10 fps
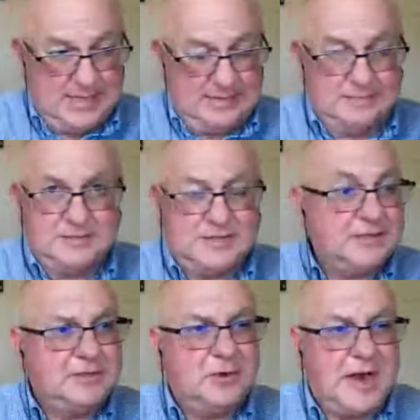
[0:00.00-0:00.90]

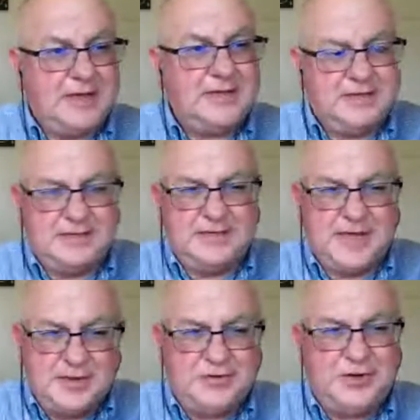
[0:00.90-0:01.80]
6 or 8
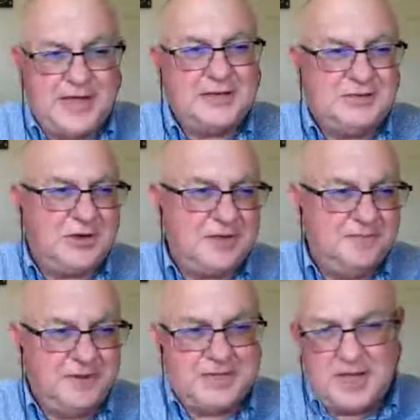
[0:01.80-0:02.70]
introductory
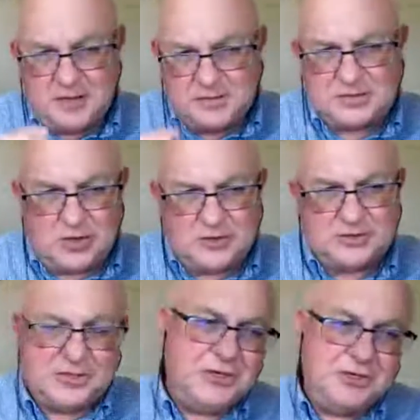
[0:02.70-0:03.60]
videos
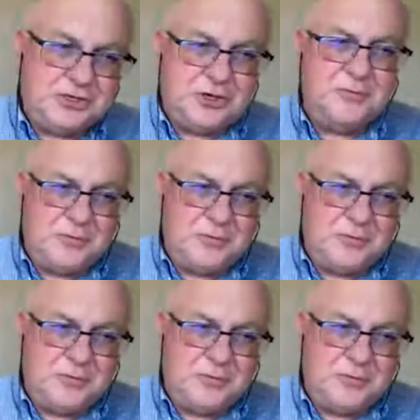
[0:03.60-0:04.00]
onto YouTube,